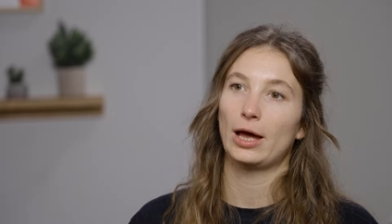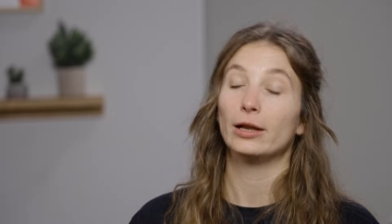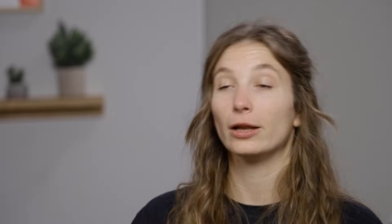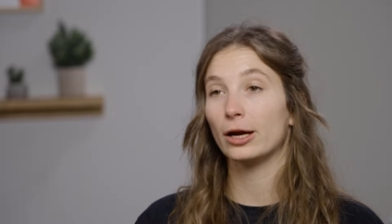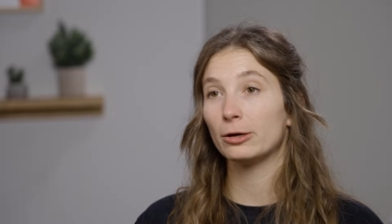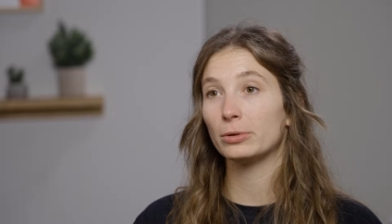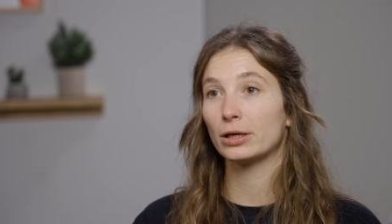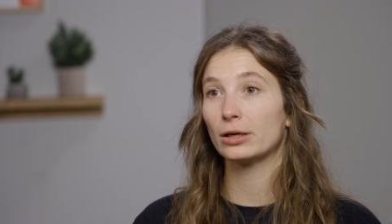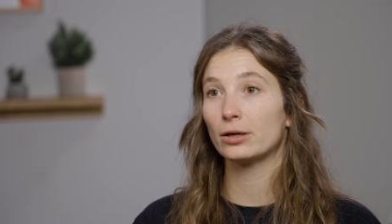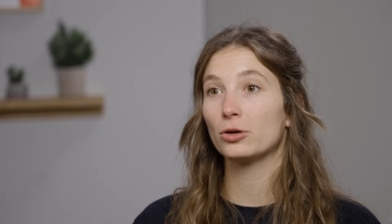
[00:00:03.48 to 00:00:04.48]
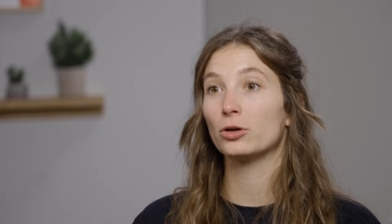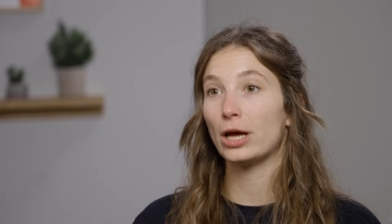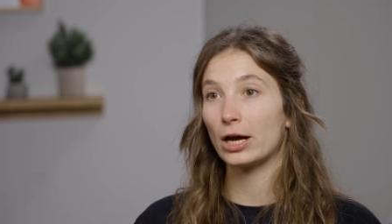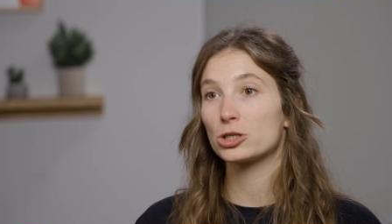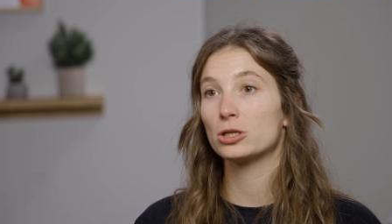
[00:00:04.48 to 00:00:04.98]
and an airbag could
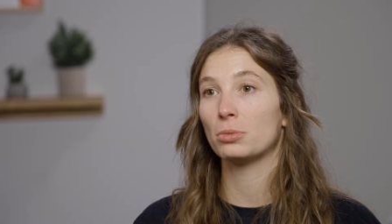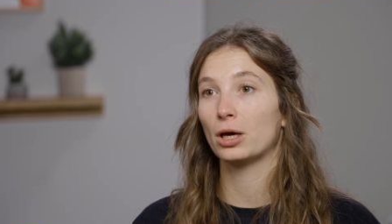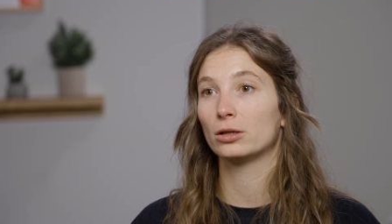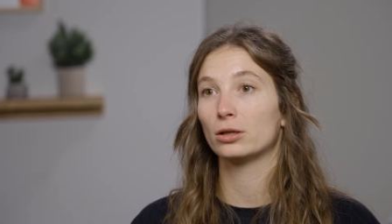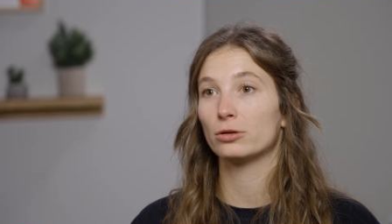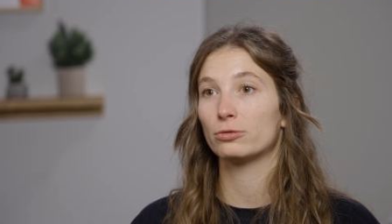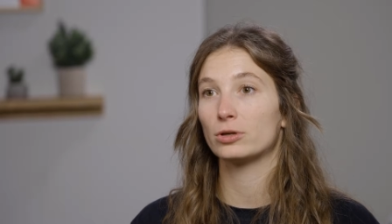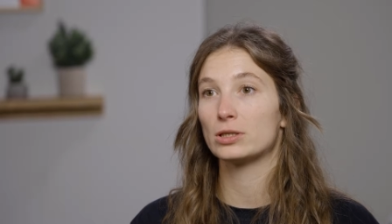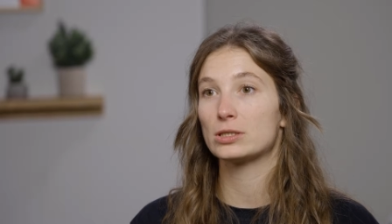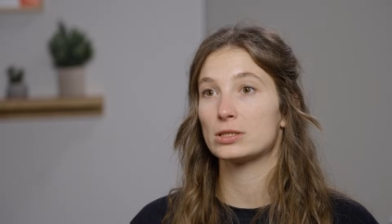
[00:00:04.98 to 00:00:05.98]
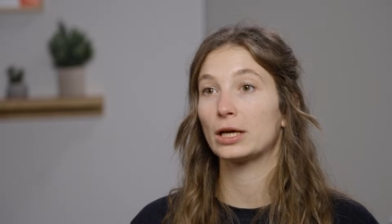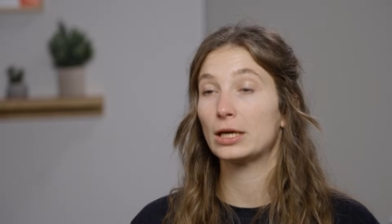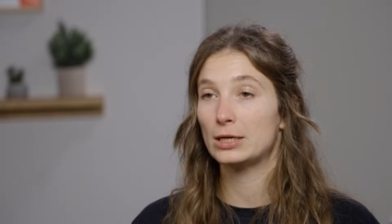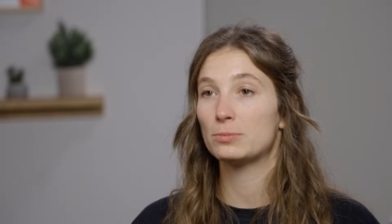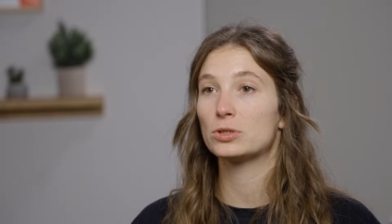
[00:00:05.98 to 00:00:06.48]
actually make the difference that
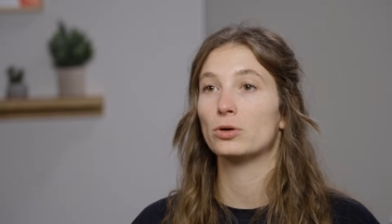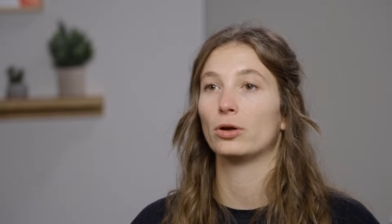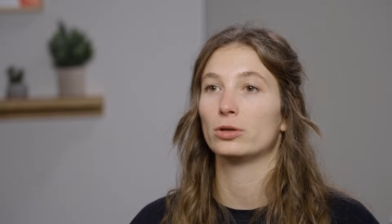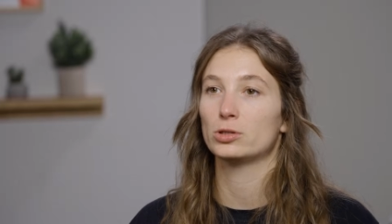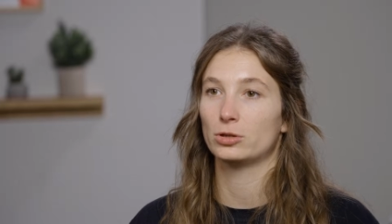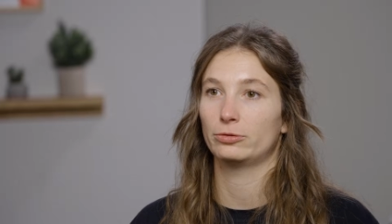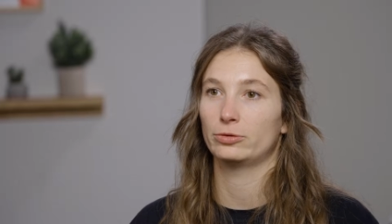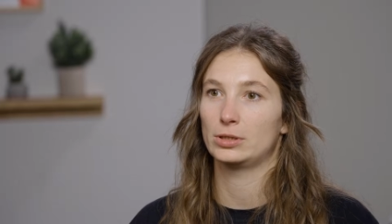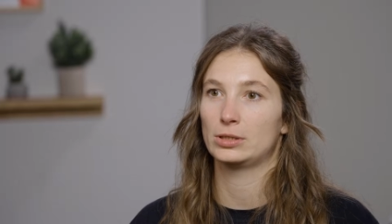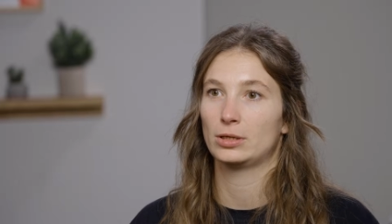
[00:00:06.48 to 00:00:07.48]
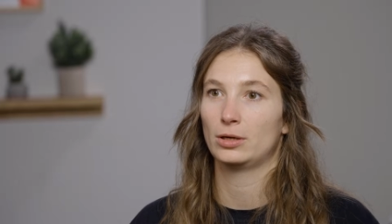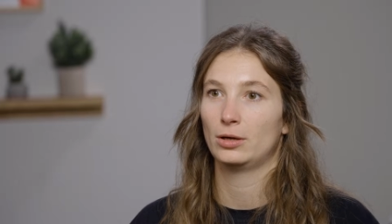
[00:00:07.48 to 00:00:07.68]
keeps you on the surface.